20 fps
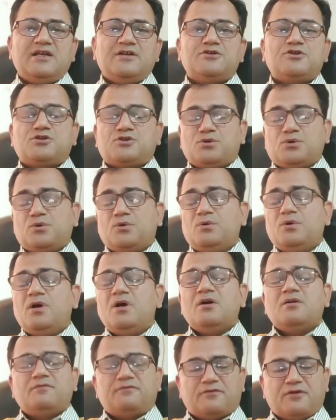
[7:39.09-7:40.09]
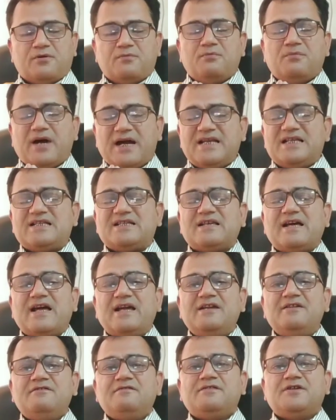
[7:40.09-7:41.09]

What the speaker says: So from my side,